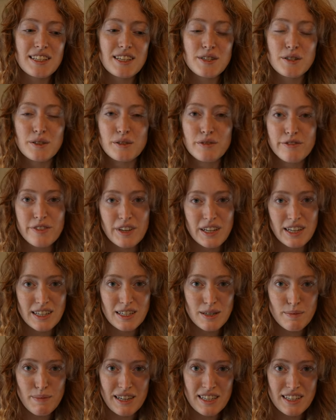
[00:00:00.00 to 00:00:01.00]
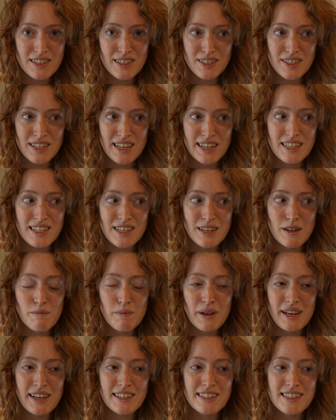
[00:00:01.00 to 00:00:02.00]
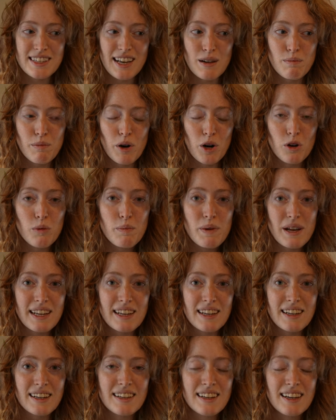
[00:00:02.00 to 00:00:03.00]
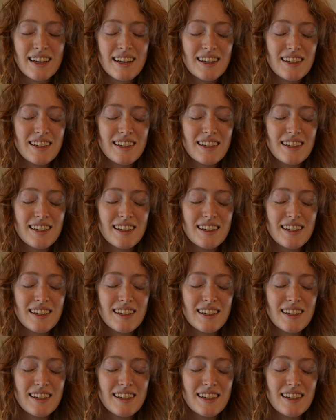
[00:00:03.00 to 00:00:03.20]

to finish my dissertation because I'm hoping,